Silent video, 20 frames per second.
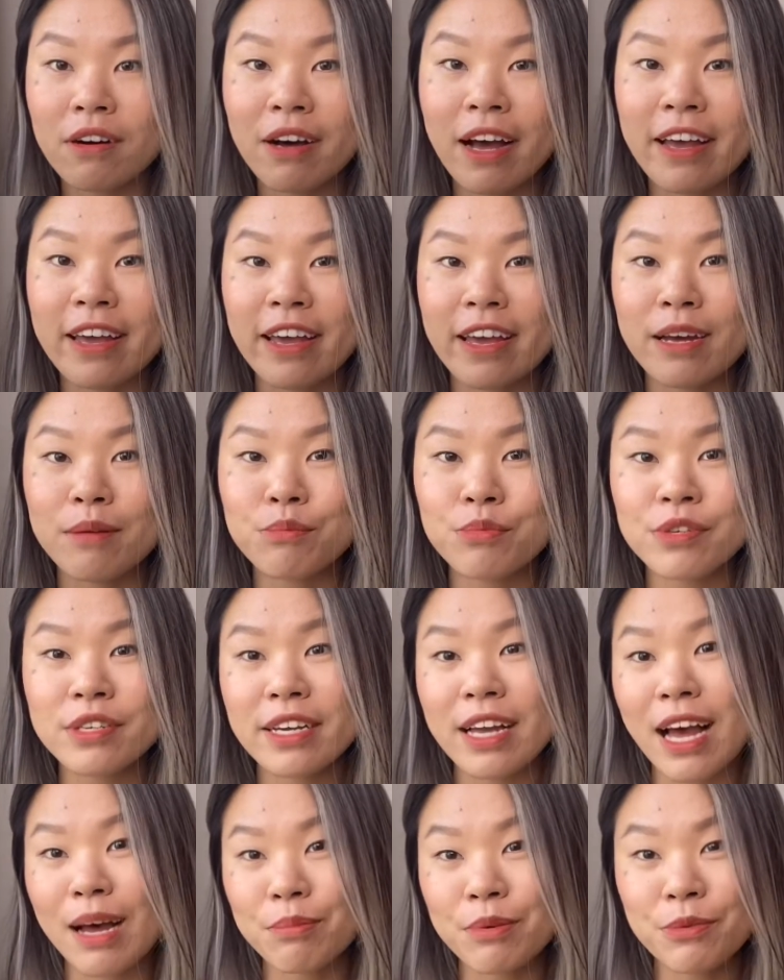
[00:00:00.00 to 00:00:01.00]
I am
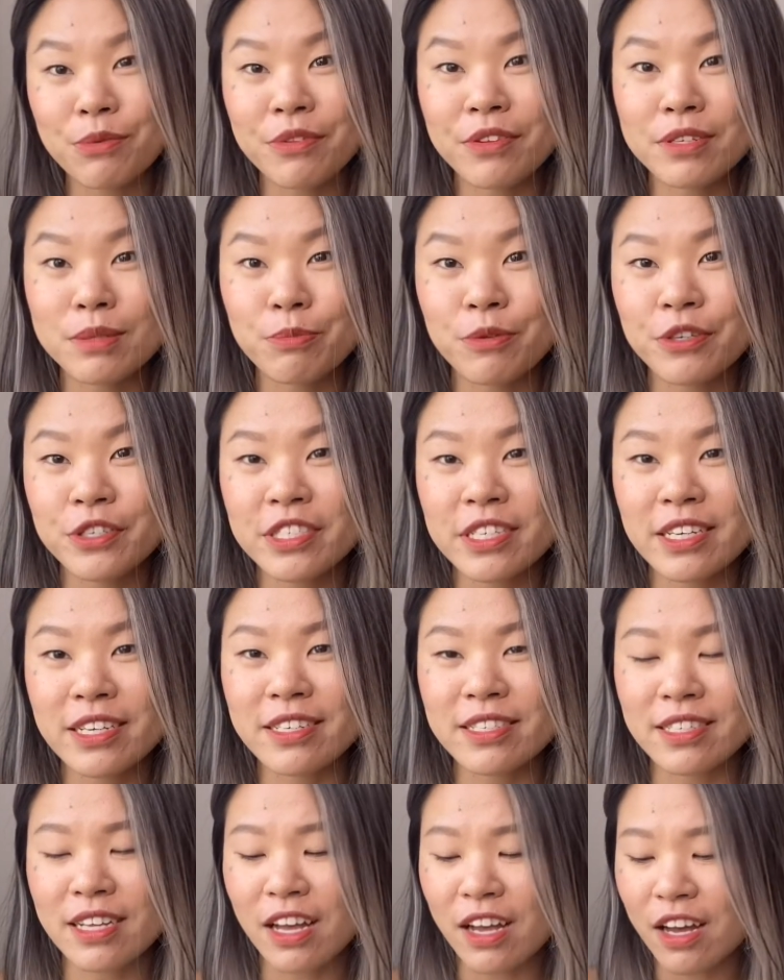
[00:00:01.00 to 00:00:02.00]
pretty happy with this
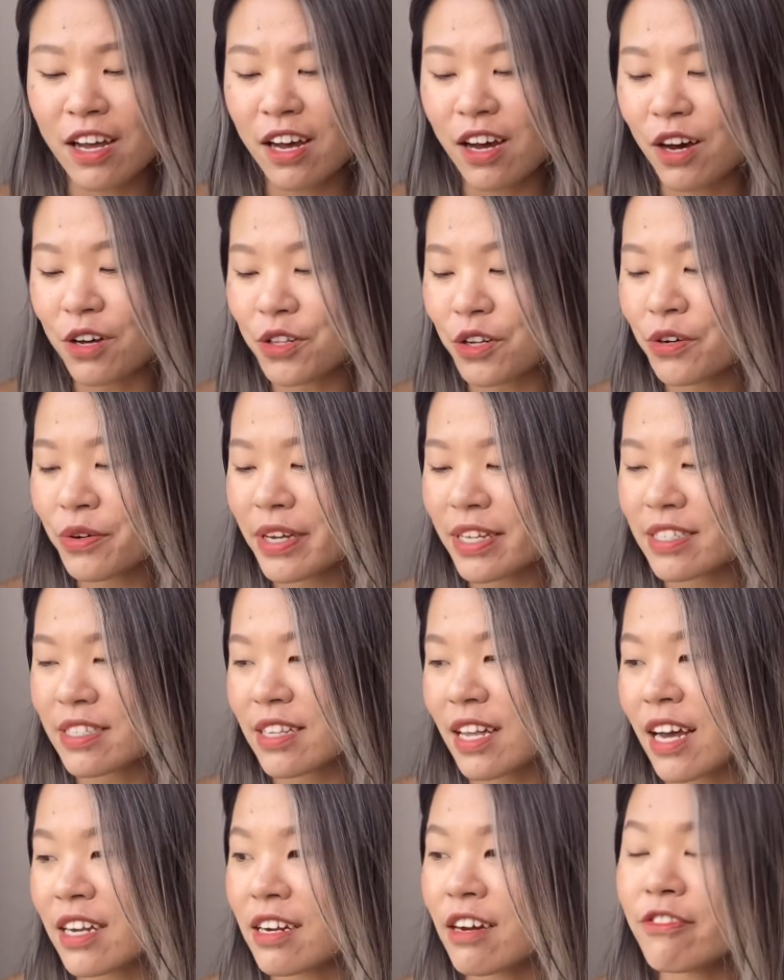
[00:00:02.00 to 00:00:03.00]
purchase, although it's
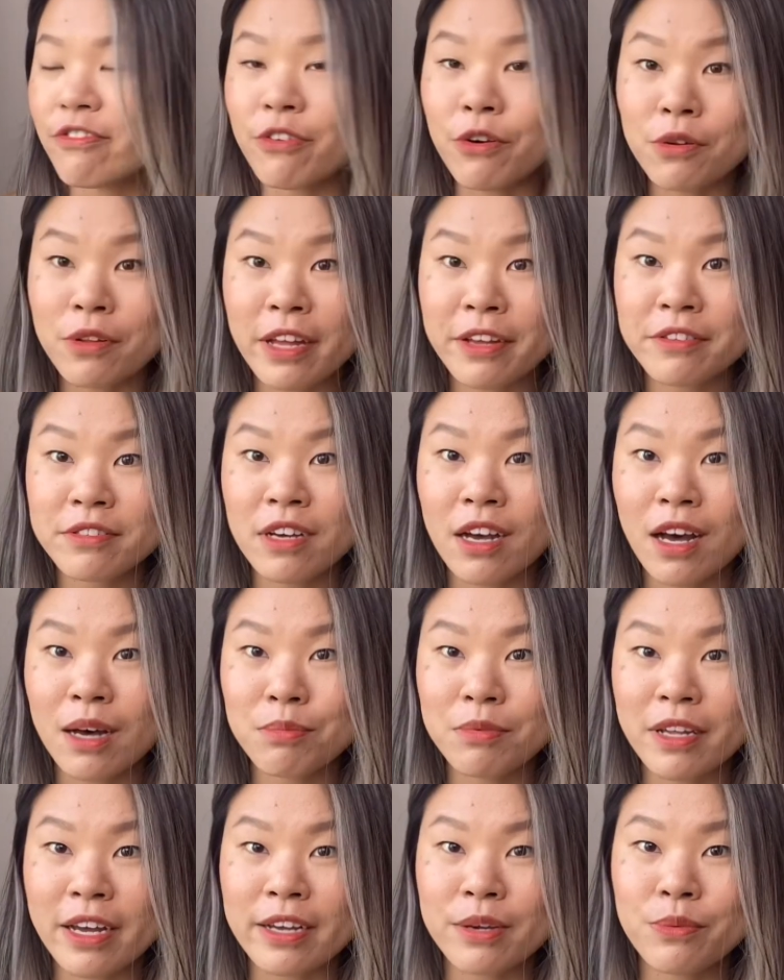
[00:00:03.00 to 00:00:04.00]
not a full-length
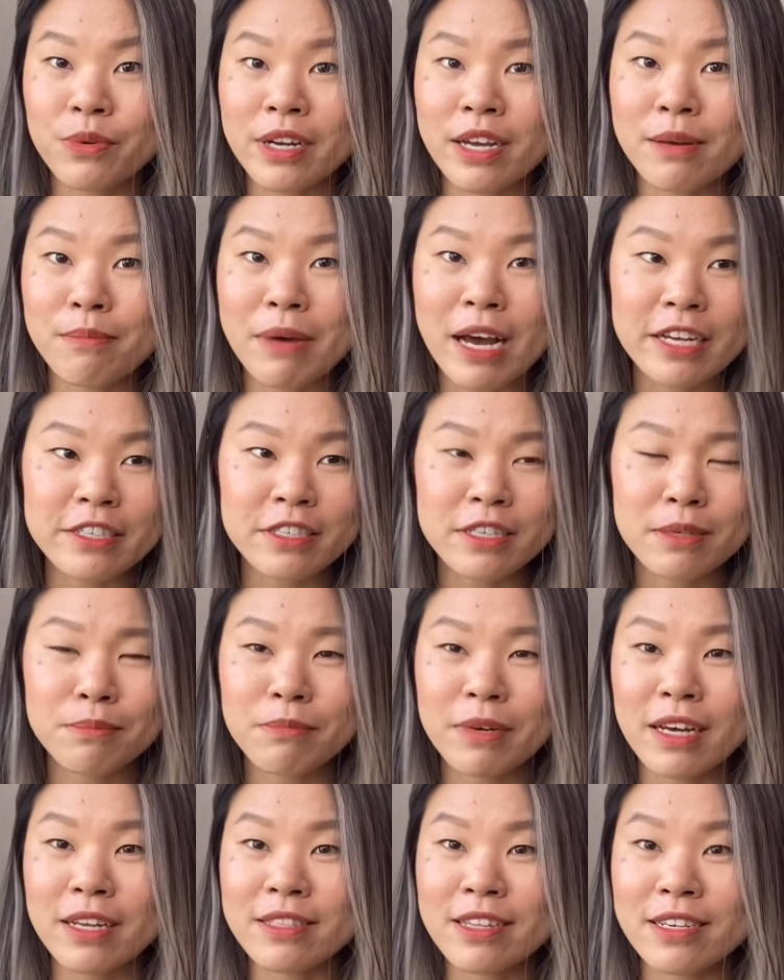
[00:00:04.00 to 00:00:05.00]
top like what I
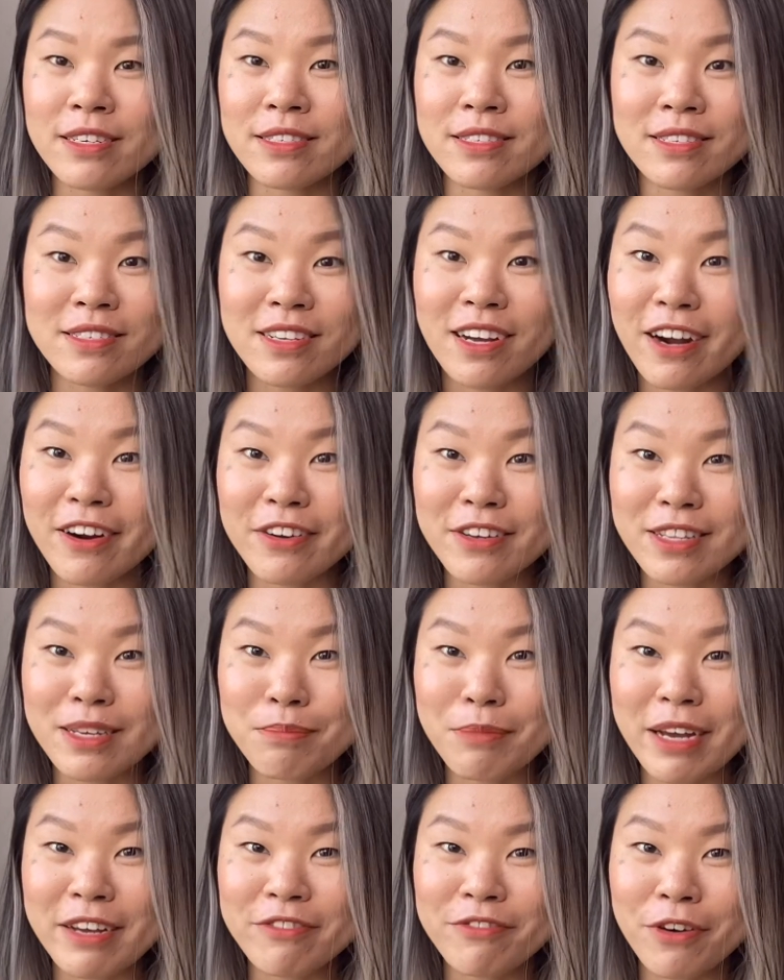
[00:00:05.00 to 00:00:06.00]
imagined, but that is entirely
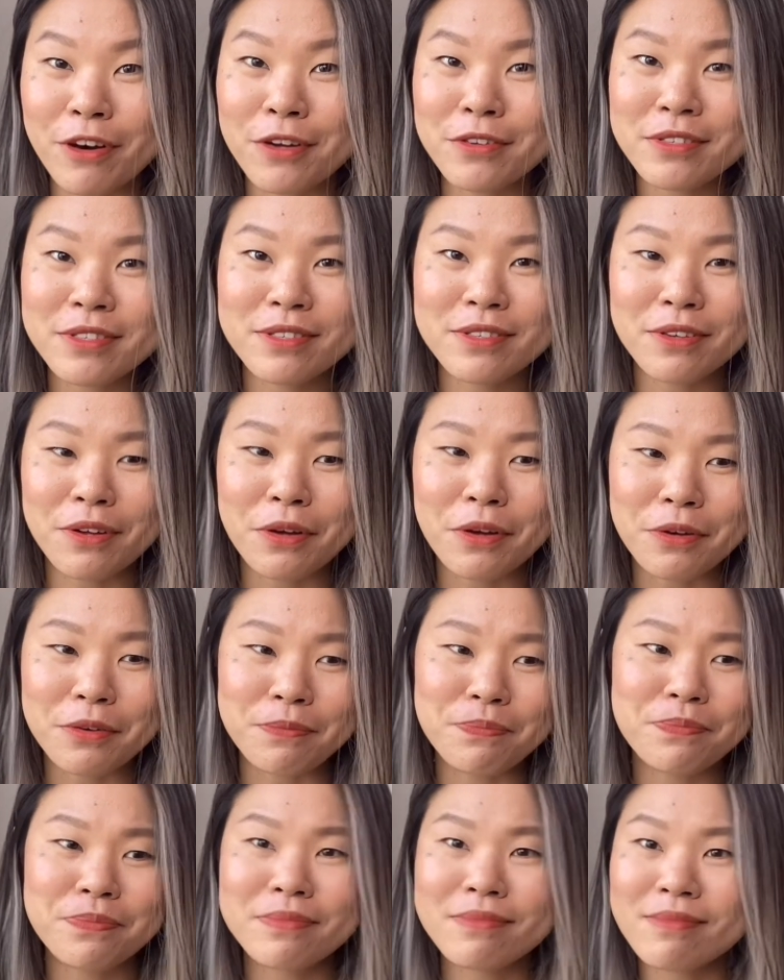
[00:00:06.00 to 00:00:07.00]
my fault.
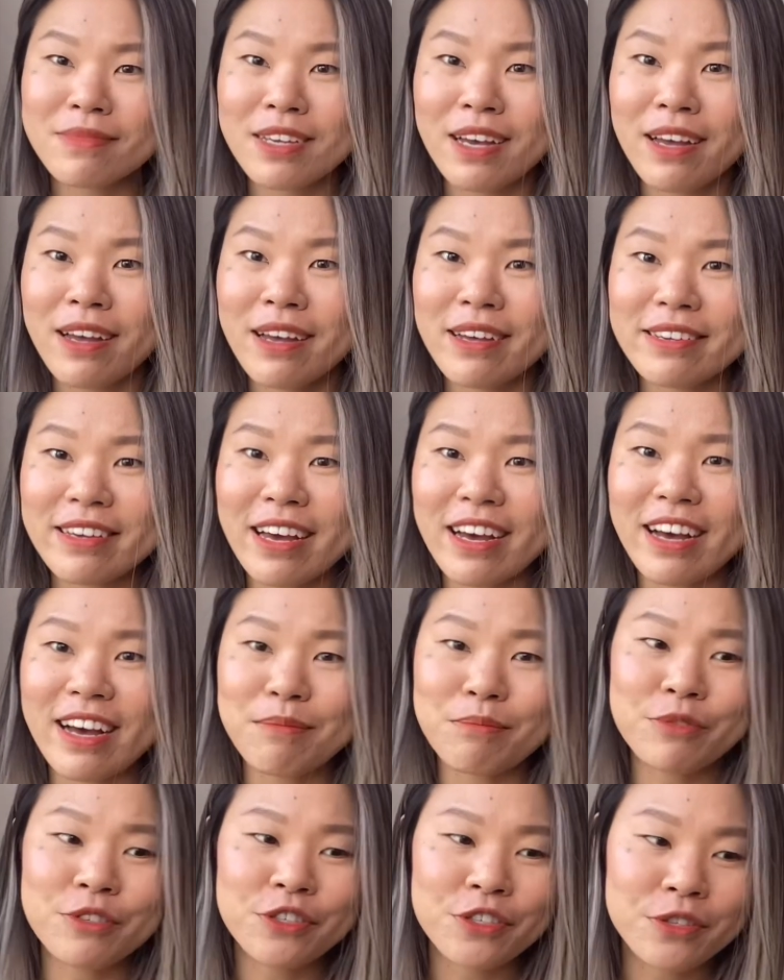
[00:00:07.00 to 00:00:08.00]
So
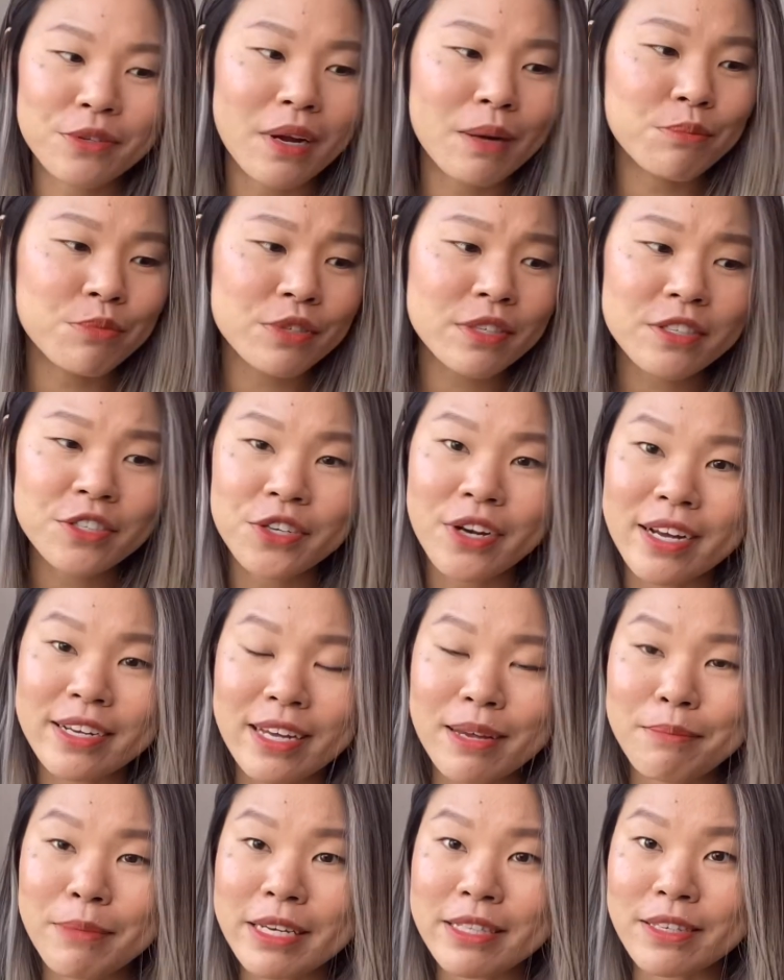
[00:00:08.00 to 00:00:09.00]
yeah, I'm pretty sure I
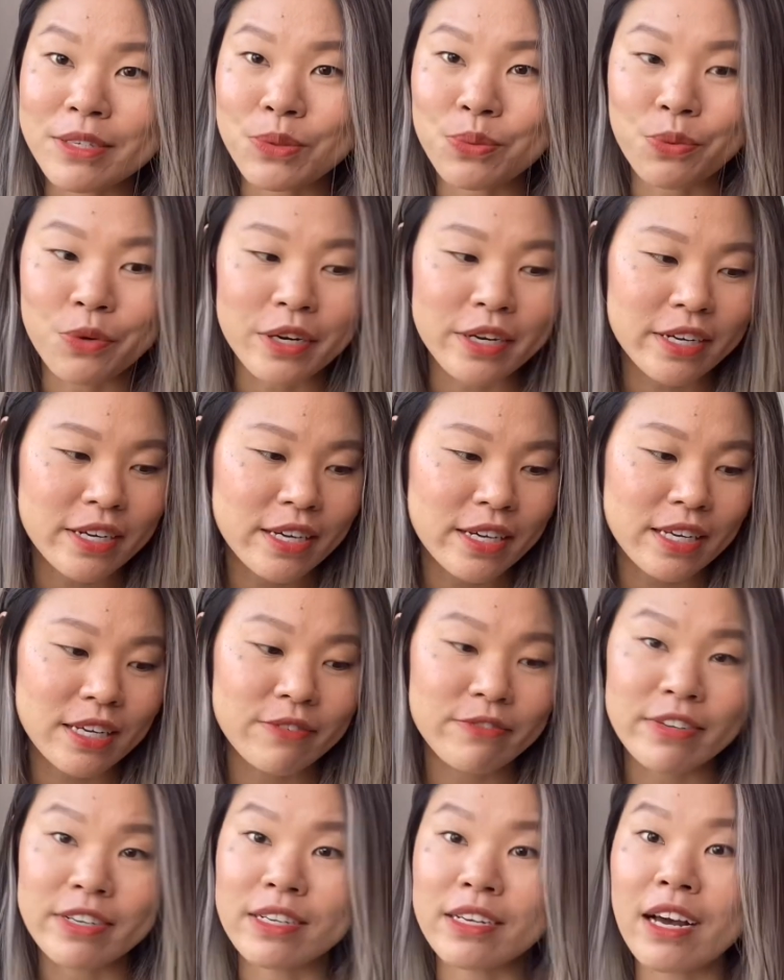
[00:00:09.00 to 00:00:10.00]
can make this work
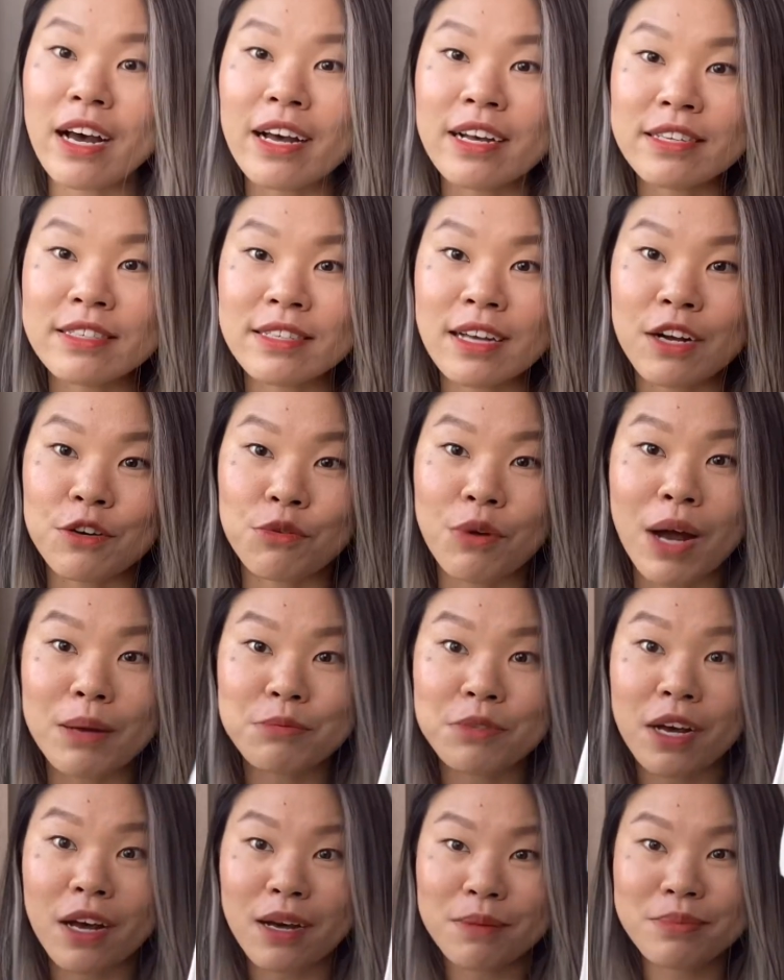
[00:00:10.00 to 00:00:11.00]
even as a
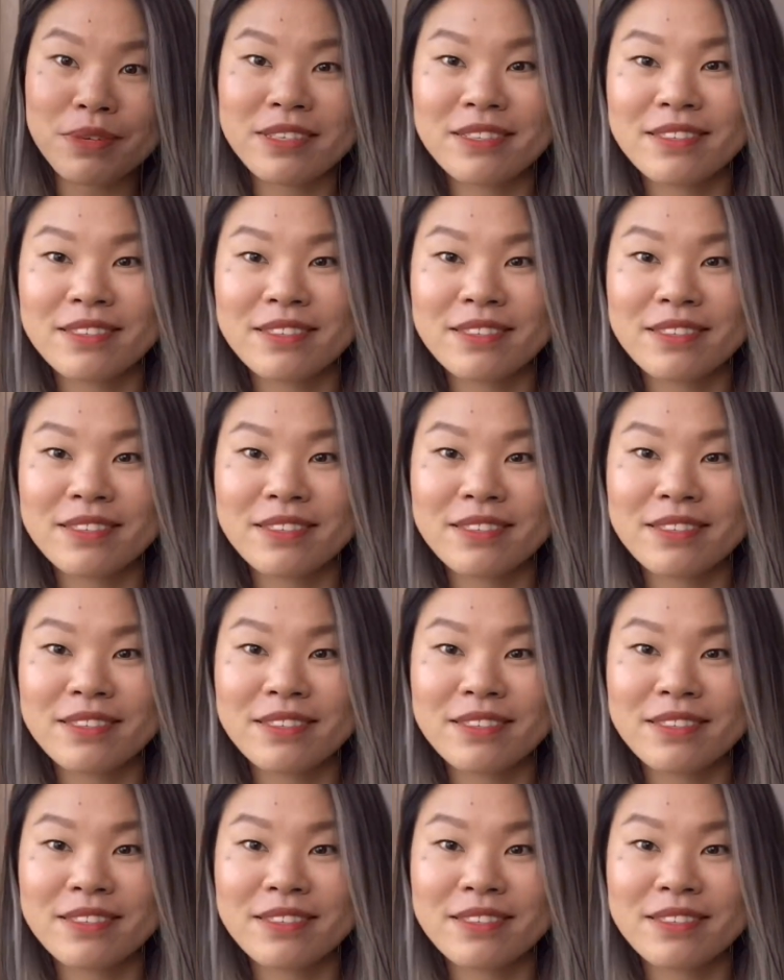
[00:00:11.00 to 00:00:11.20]
crop top.